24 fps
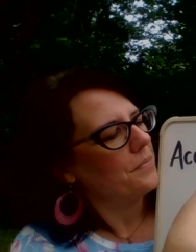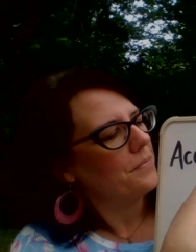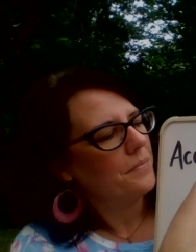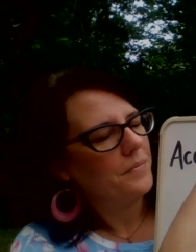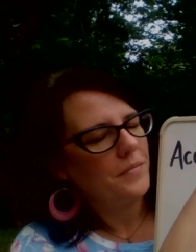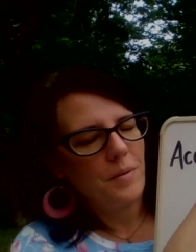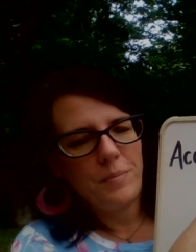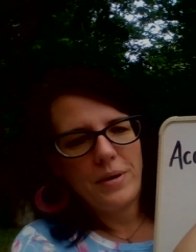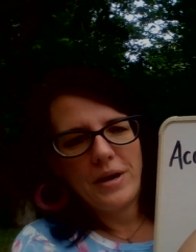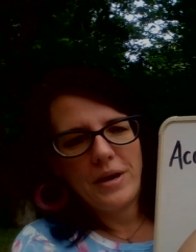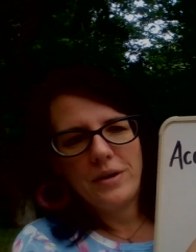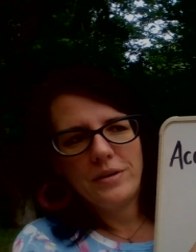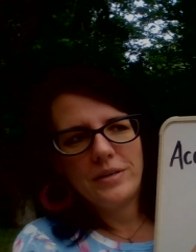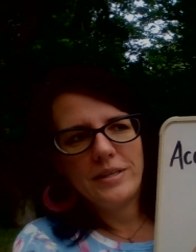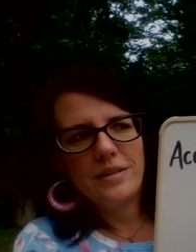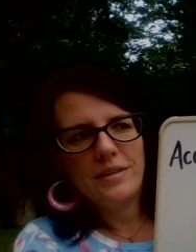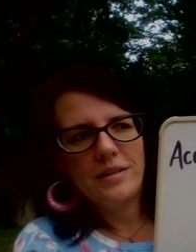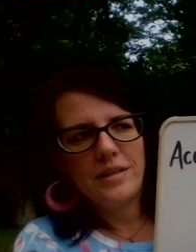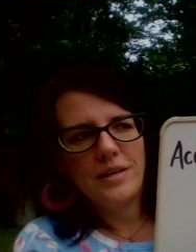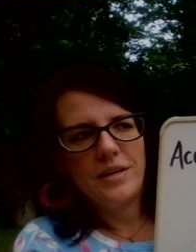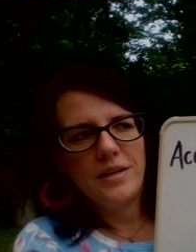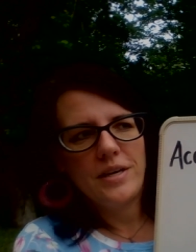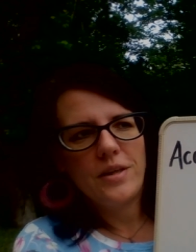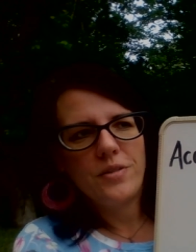apparently
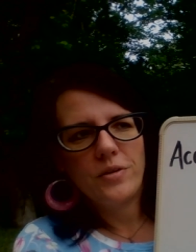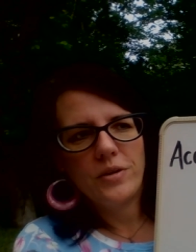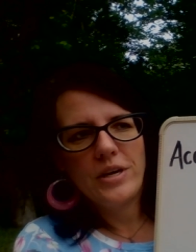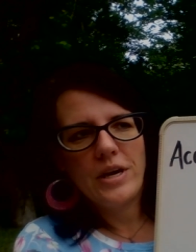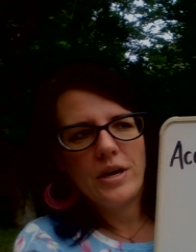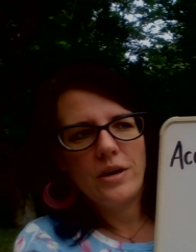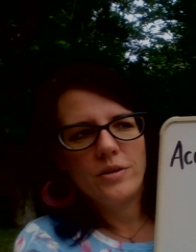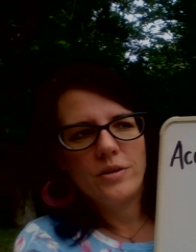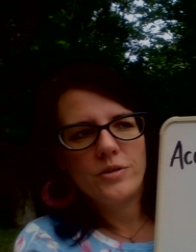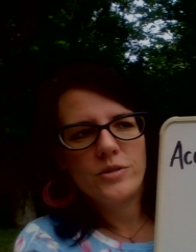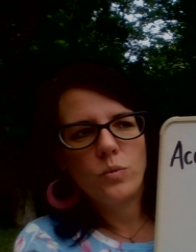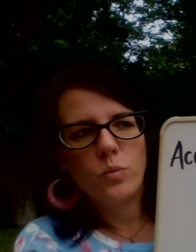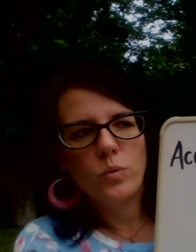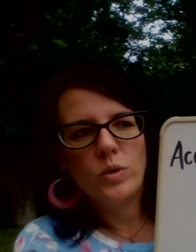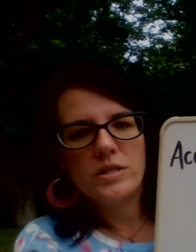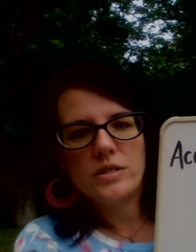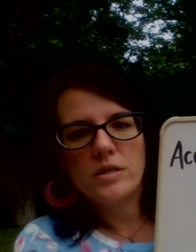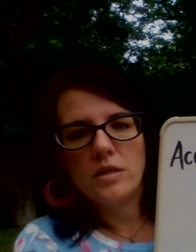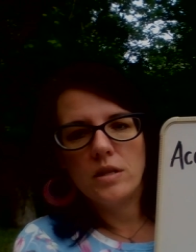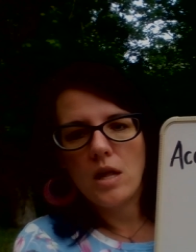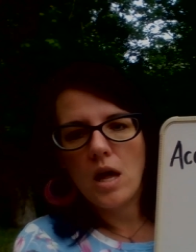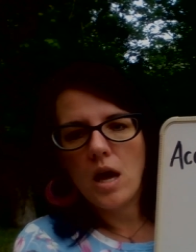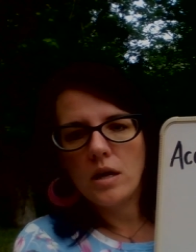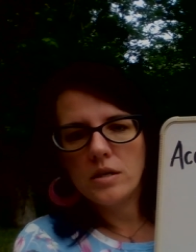another character was
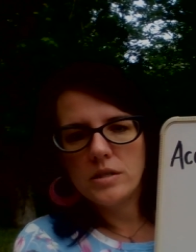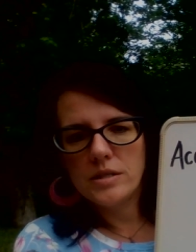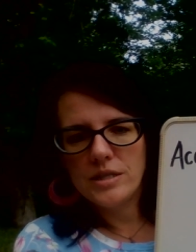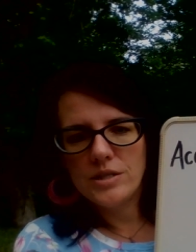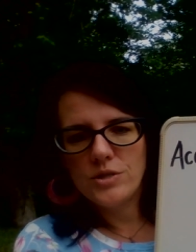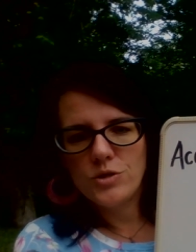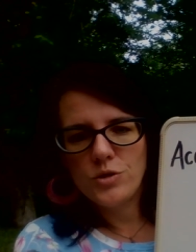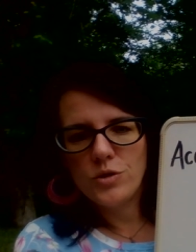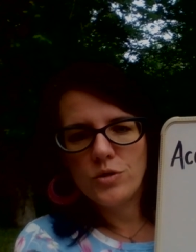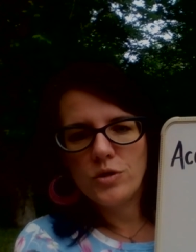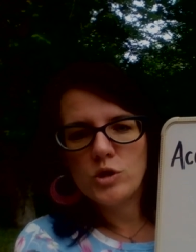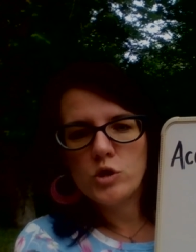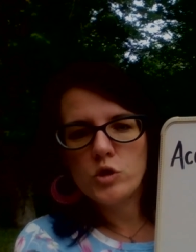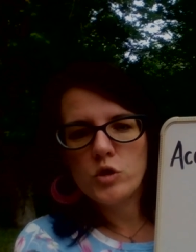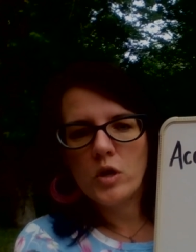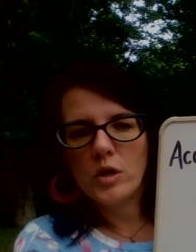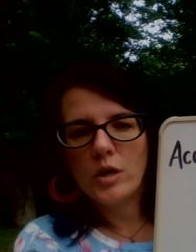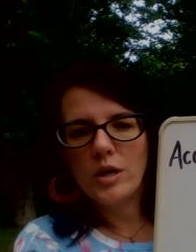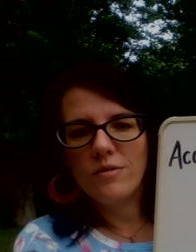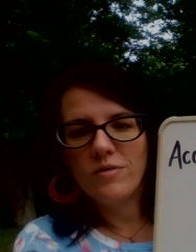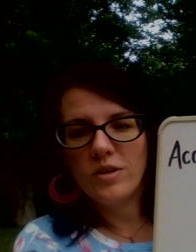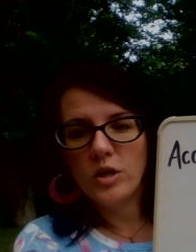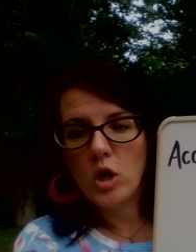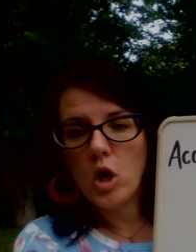locked into the trunk
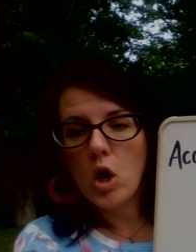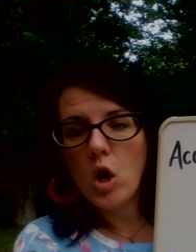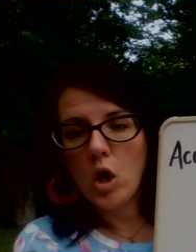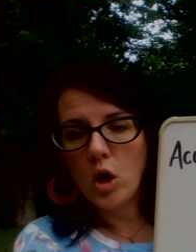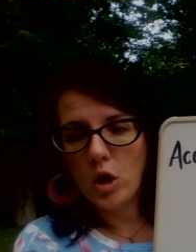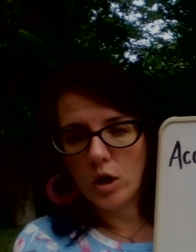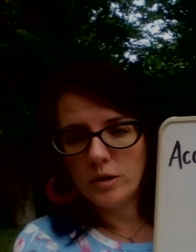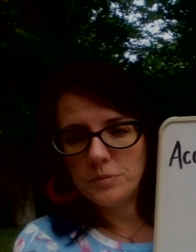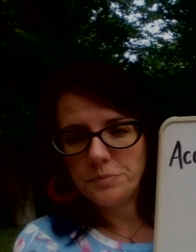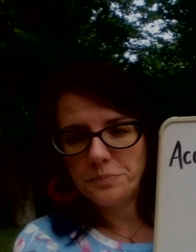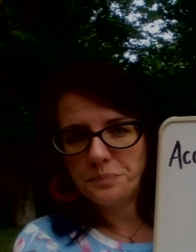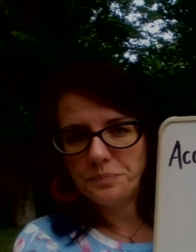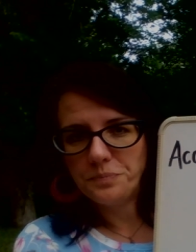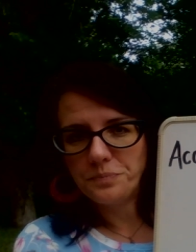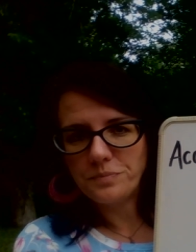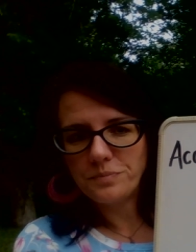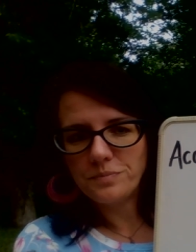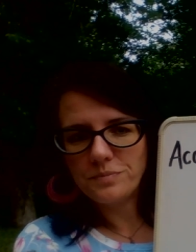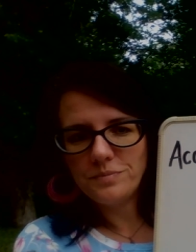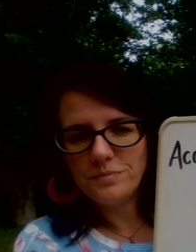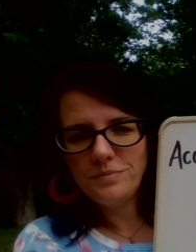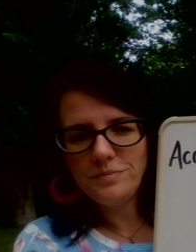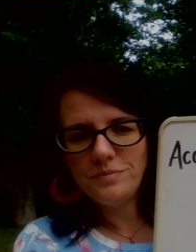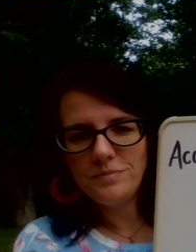of a car.
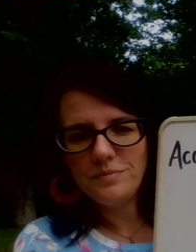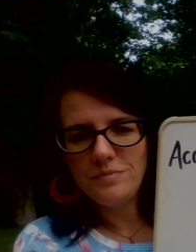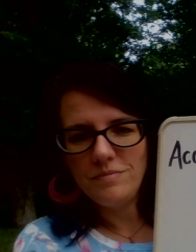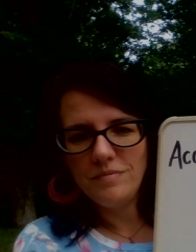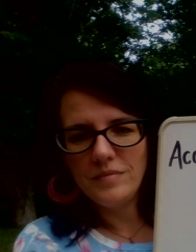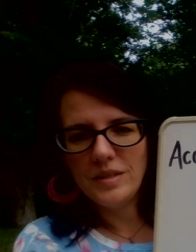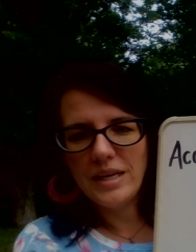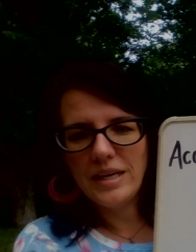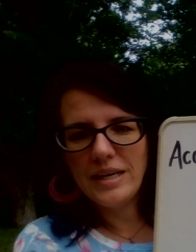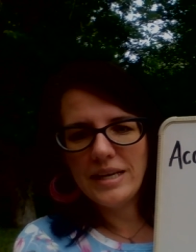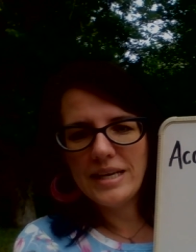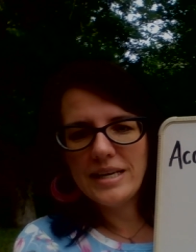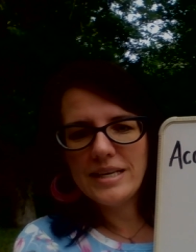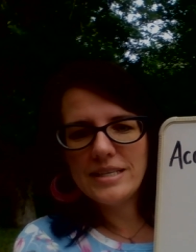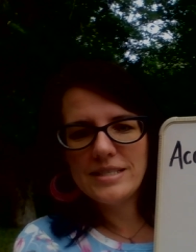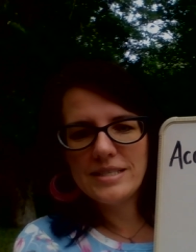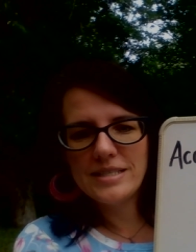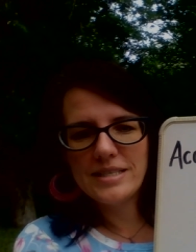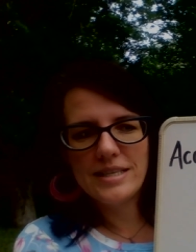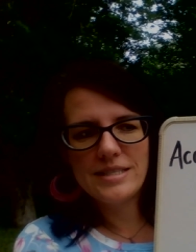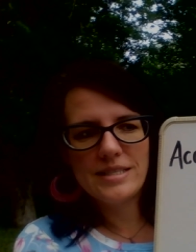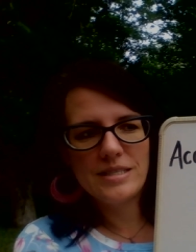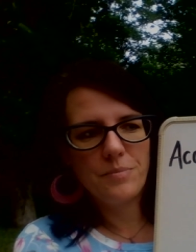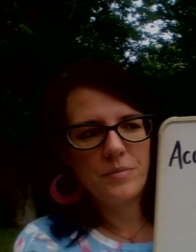And he
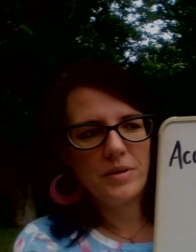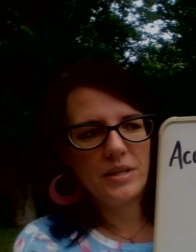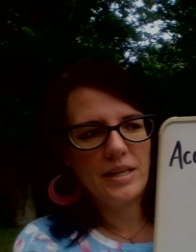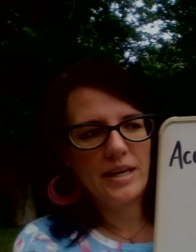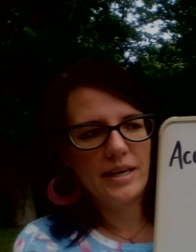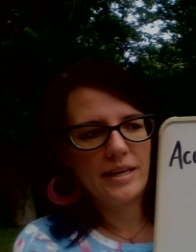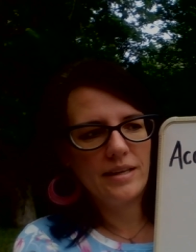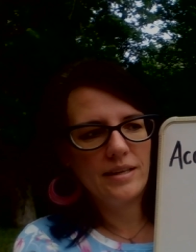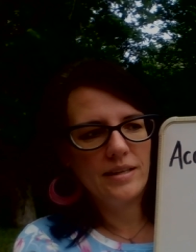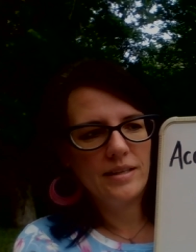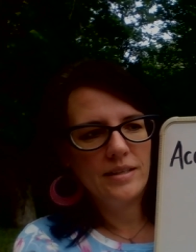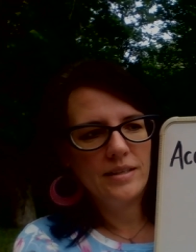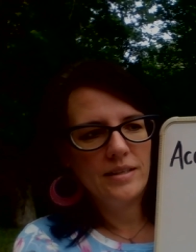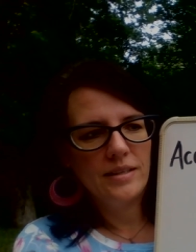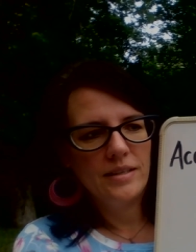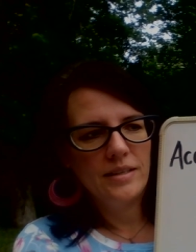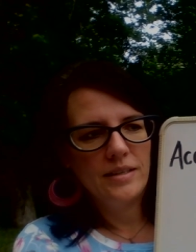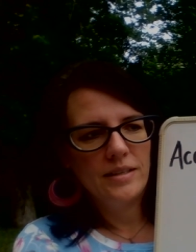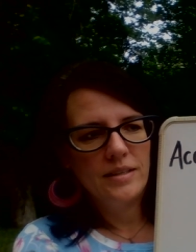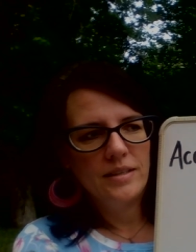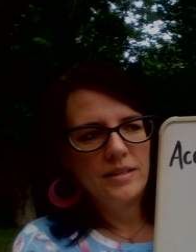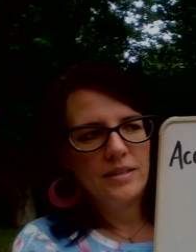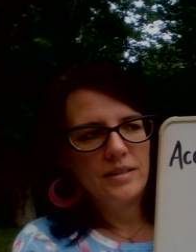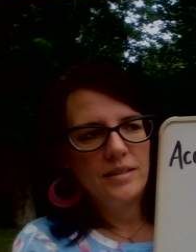said something like,
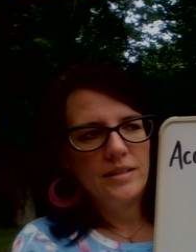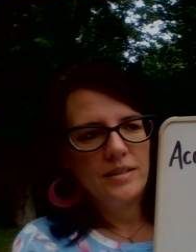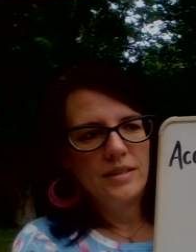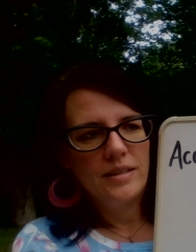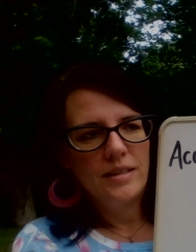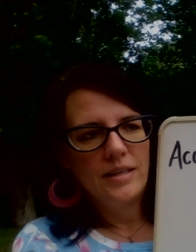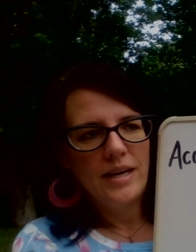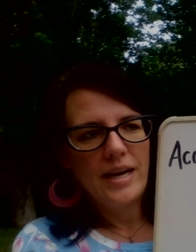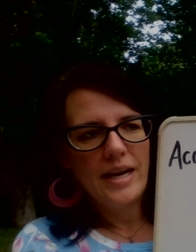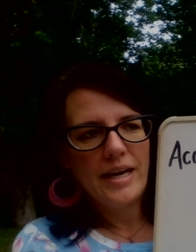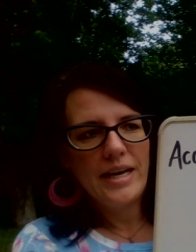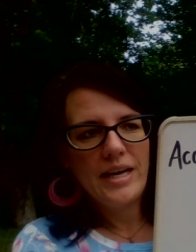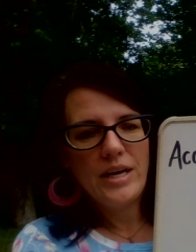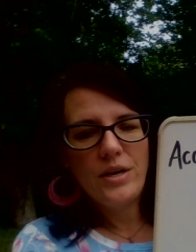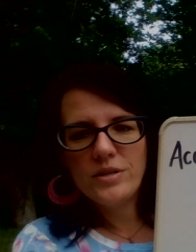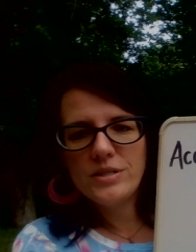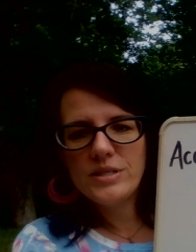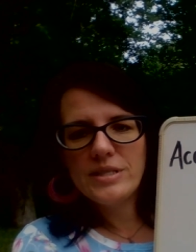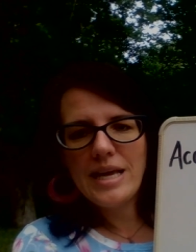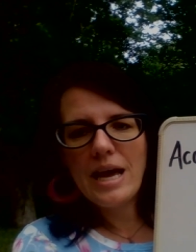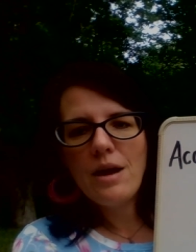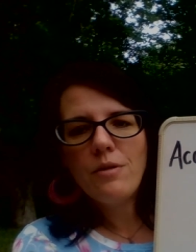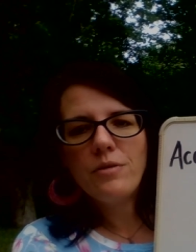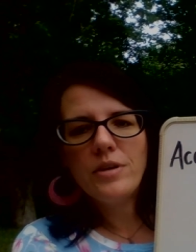I hear a
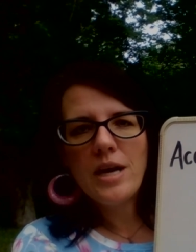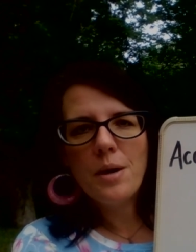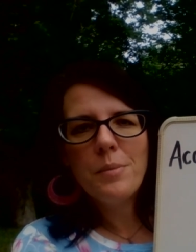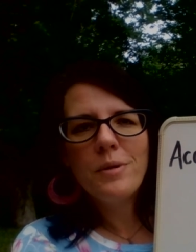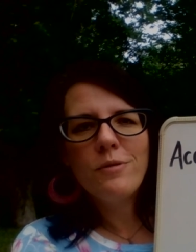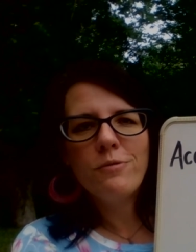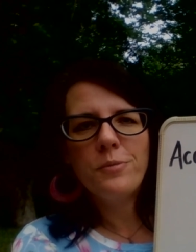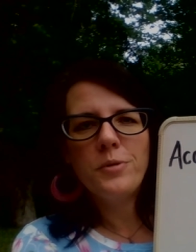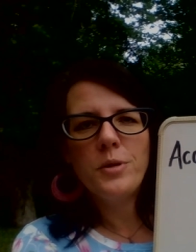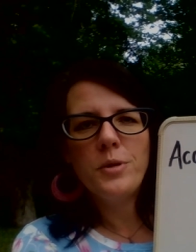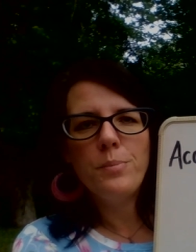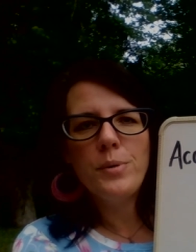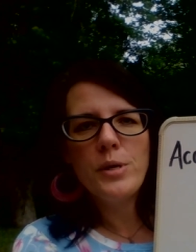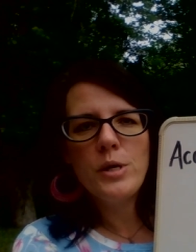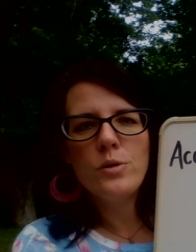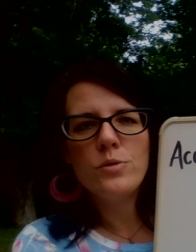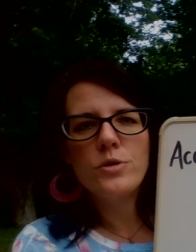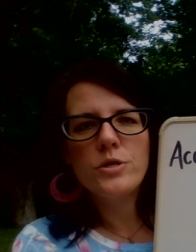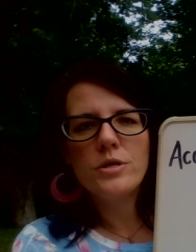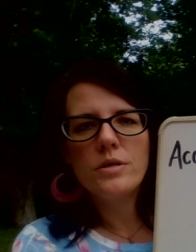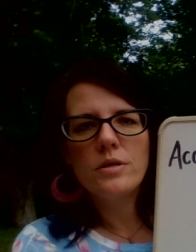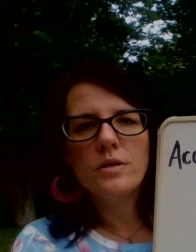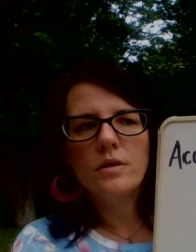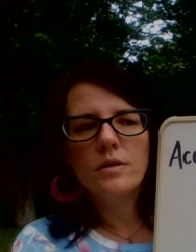sound coming from the
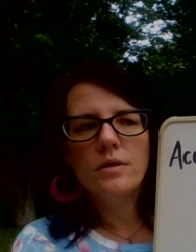boot.